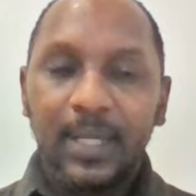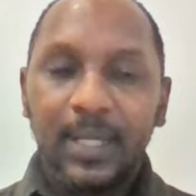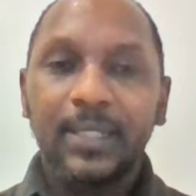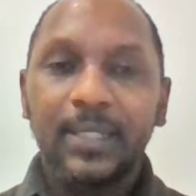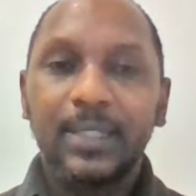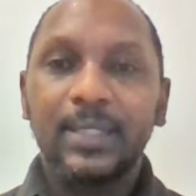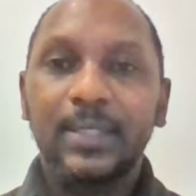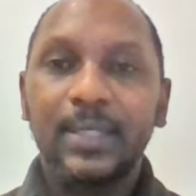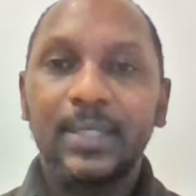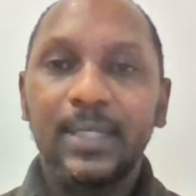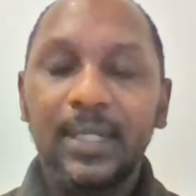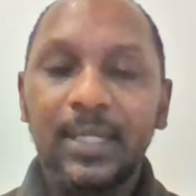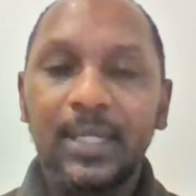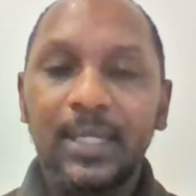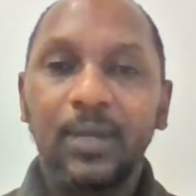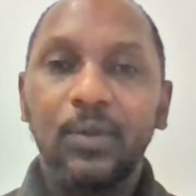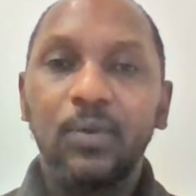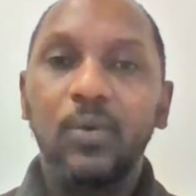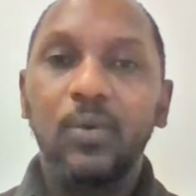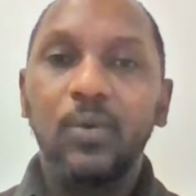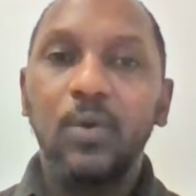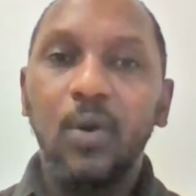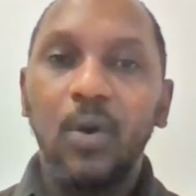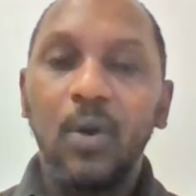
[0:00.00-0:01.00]
then still they
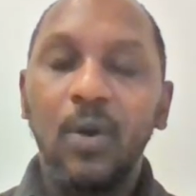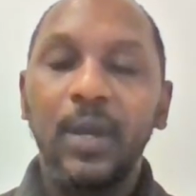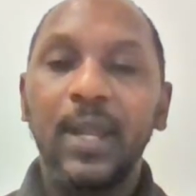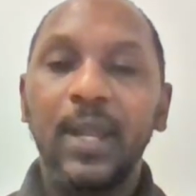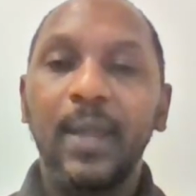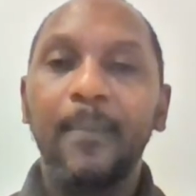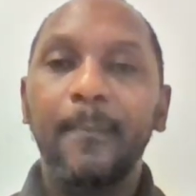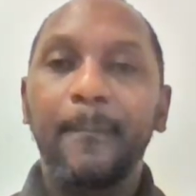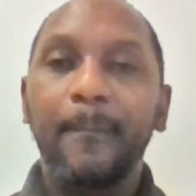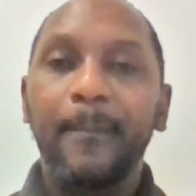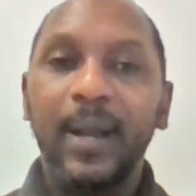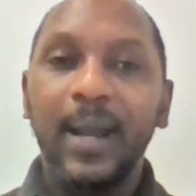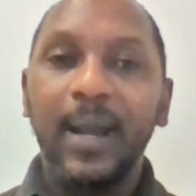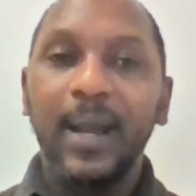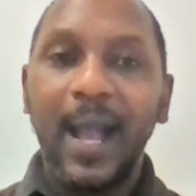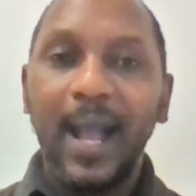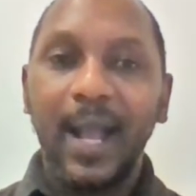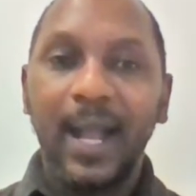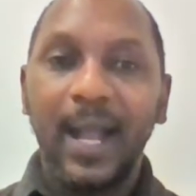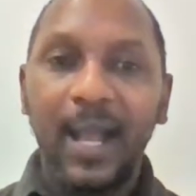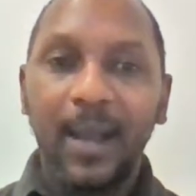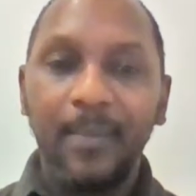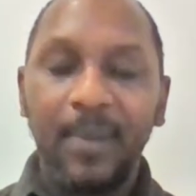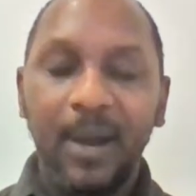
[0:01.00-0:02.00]
go on and
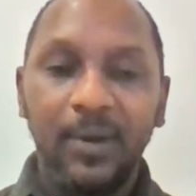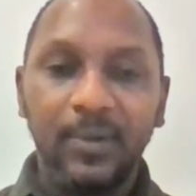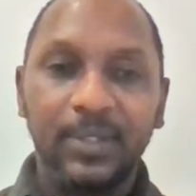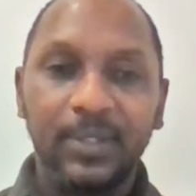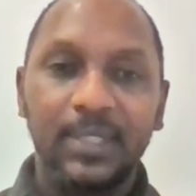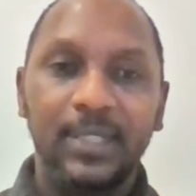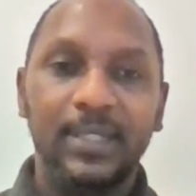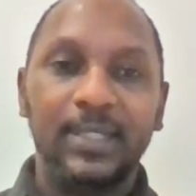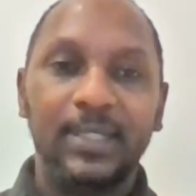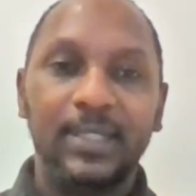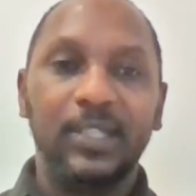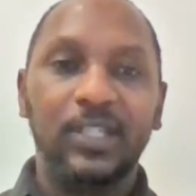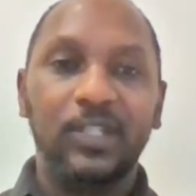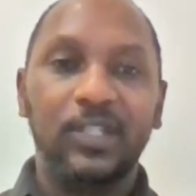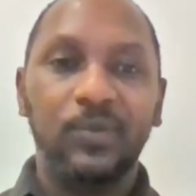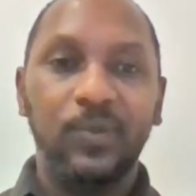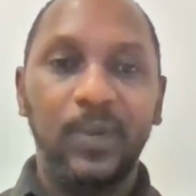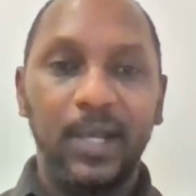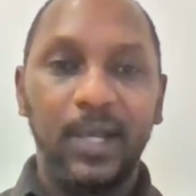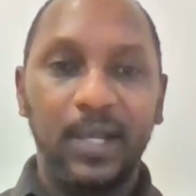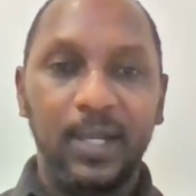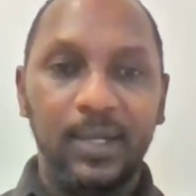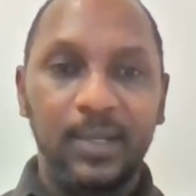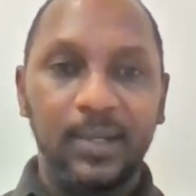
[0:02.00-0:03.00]
brag about it as
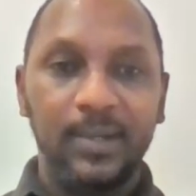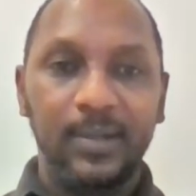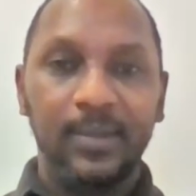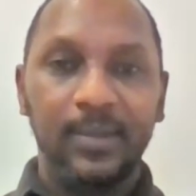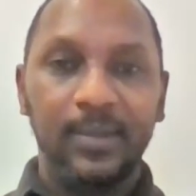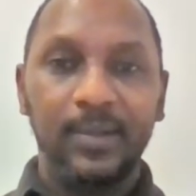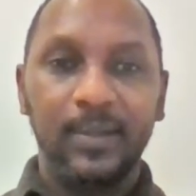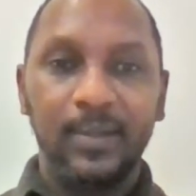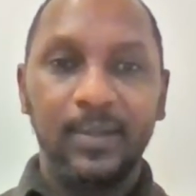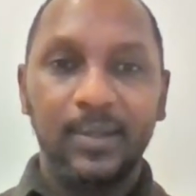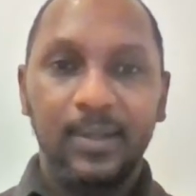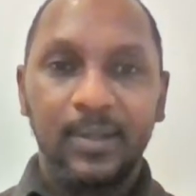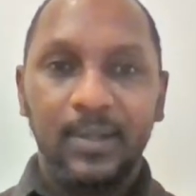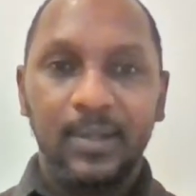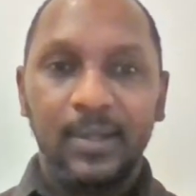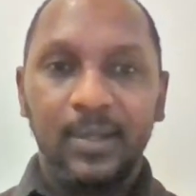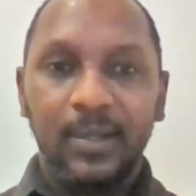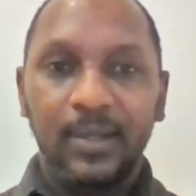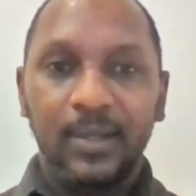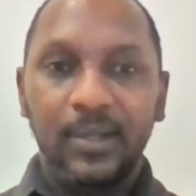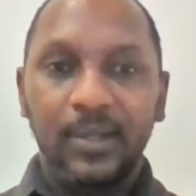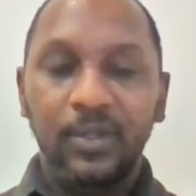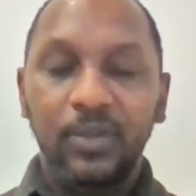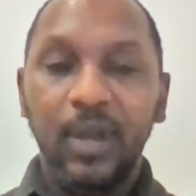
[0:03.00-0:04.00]
well.
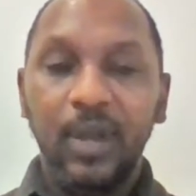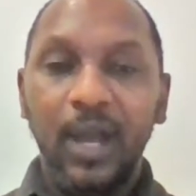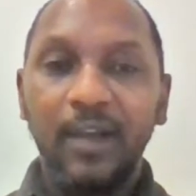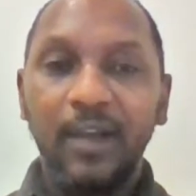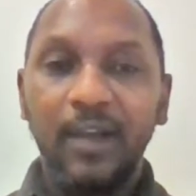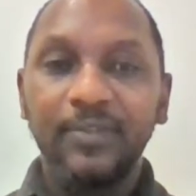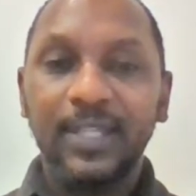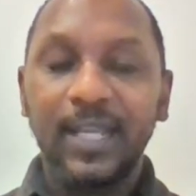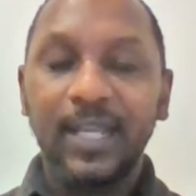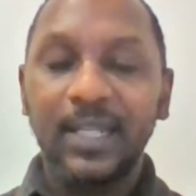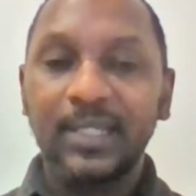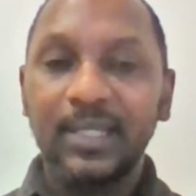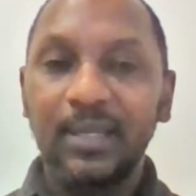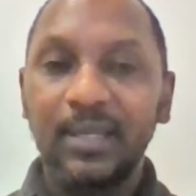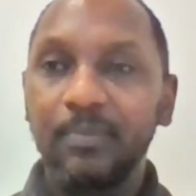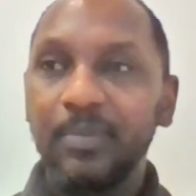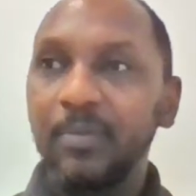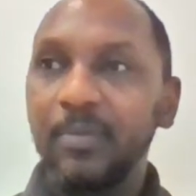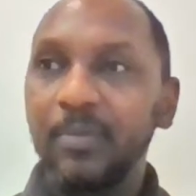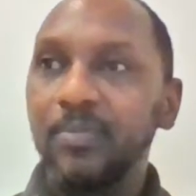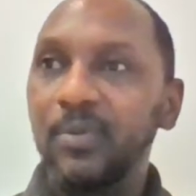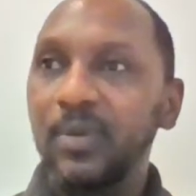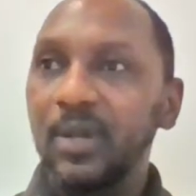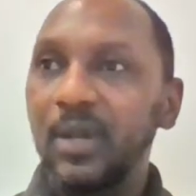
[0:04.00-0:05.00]
You have certain
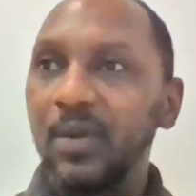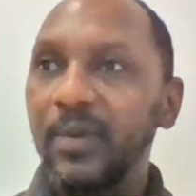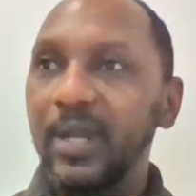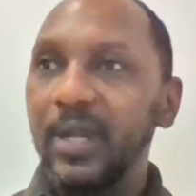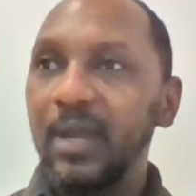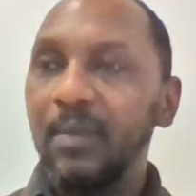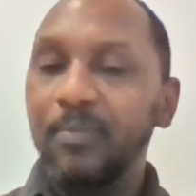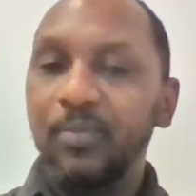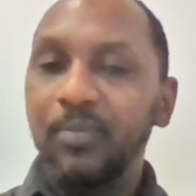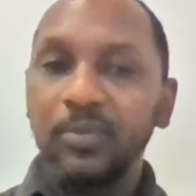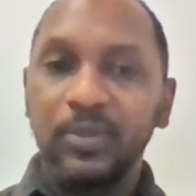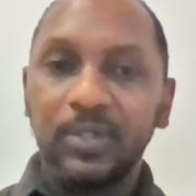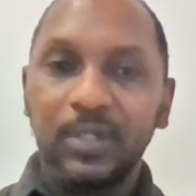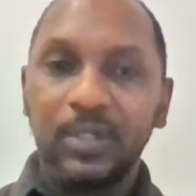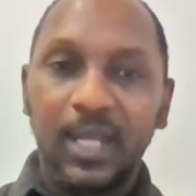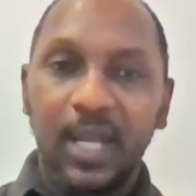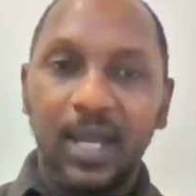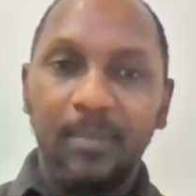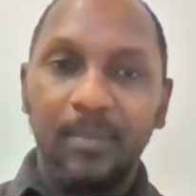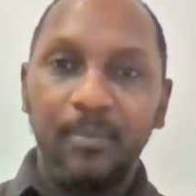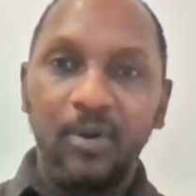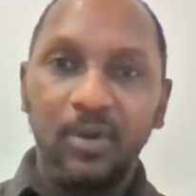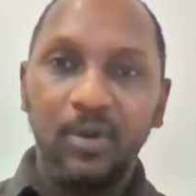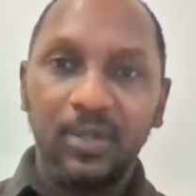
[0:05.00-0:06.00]
people the way they put
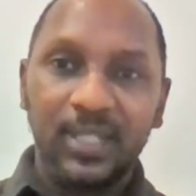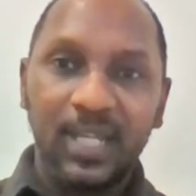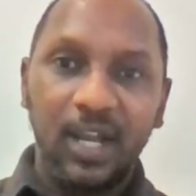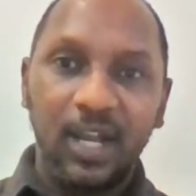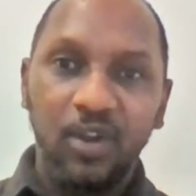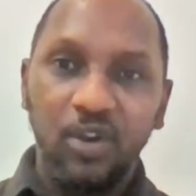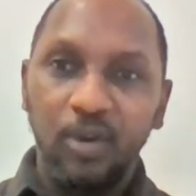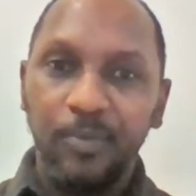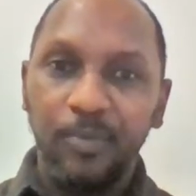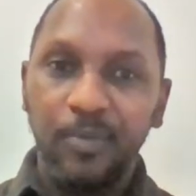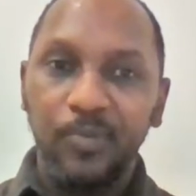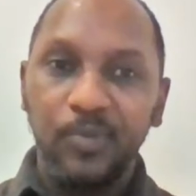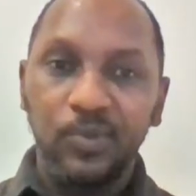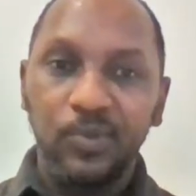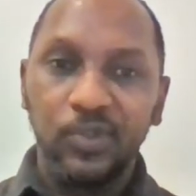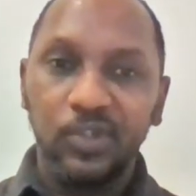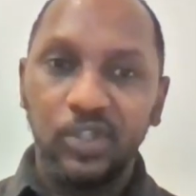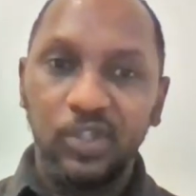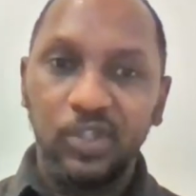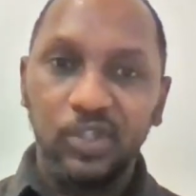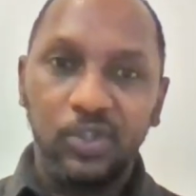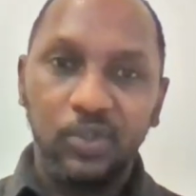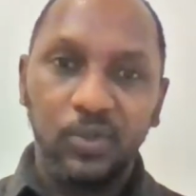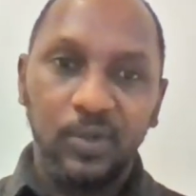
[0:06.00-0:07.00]
now buttercup
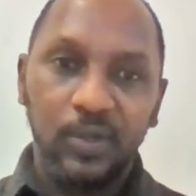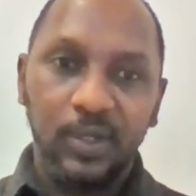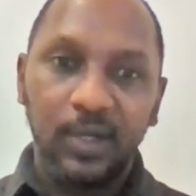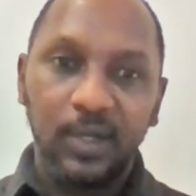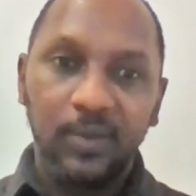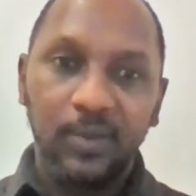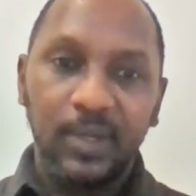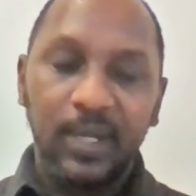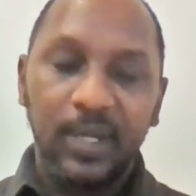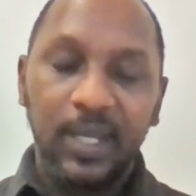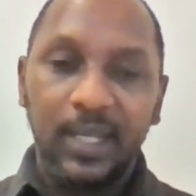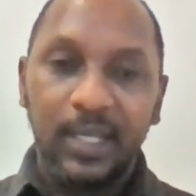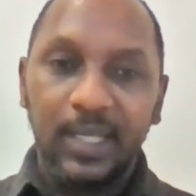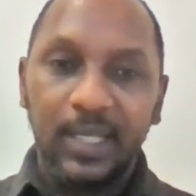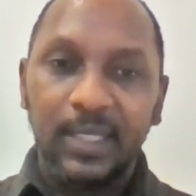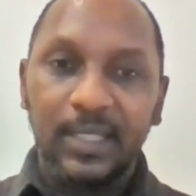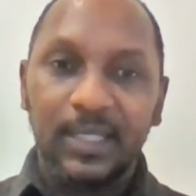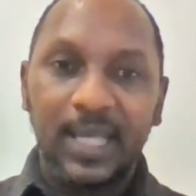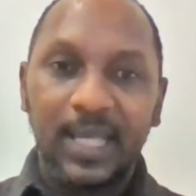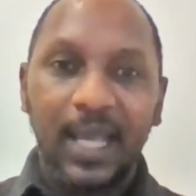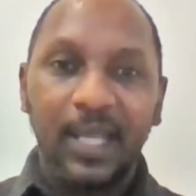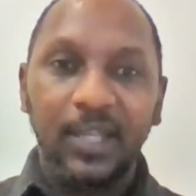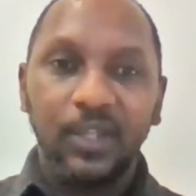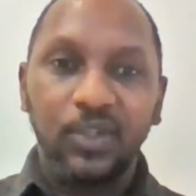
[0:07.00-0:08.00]
position, the way they
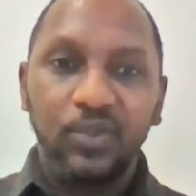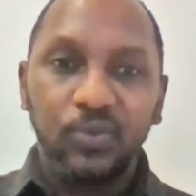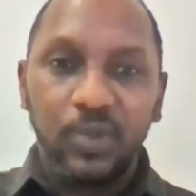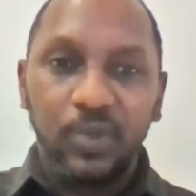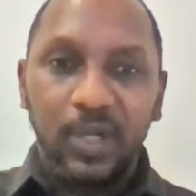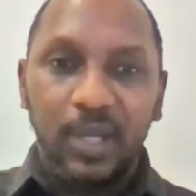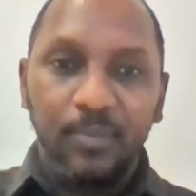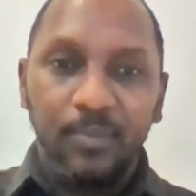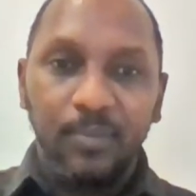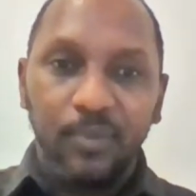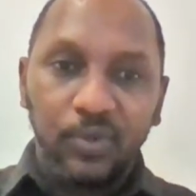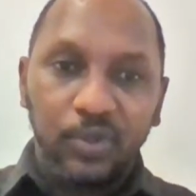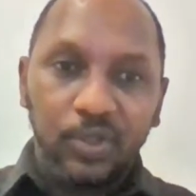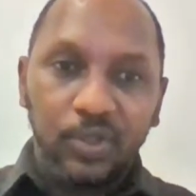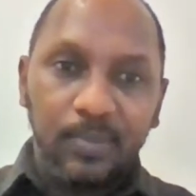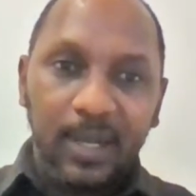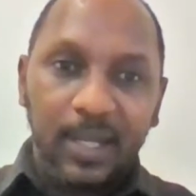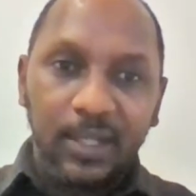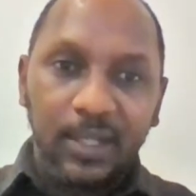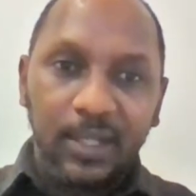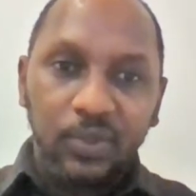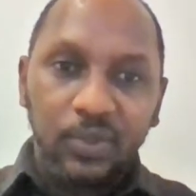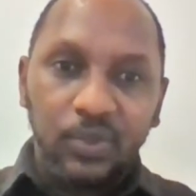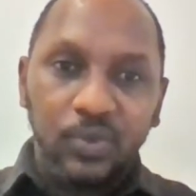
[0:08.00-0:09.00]
get title and put
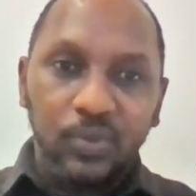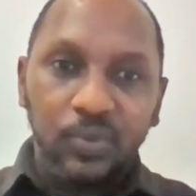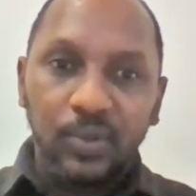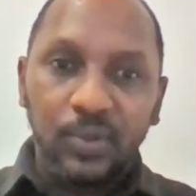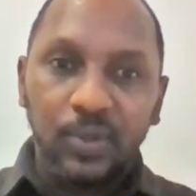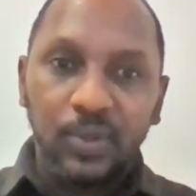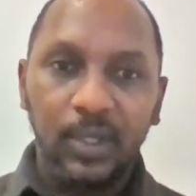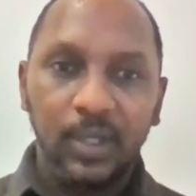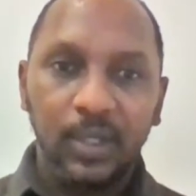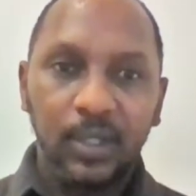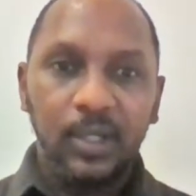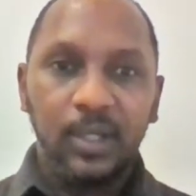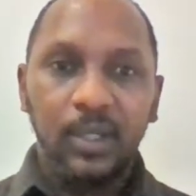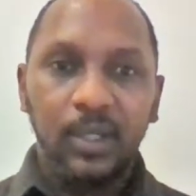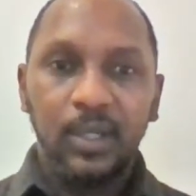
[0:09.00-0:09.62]
mantle.